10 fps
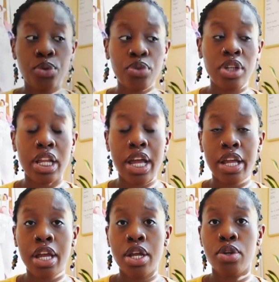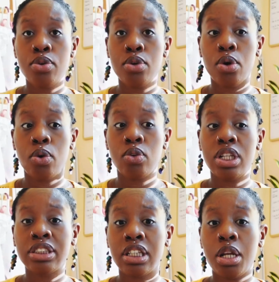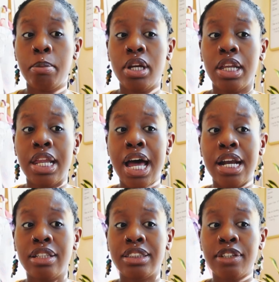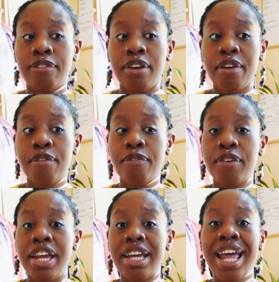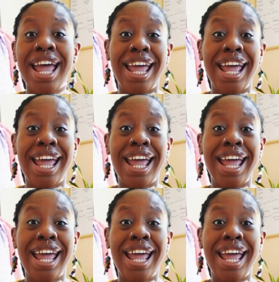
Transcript: feel like, you know, there's gonna be a lot of different fake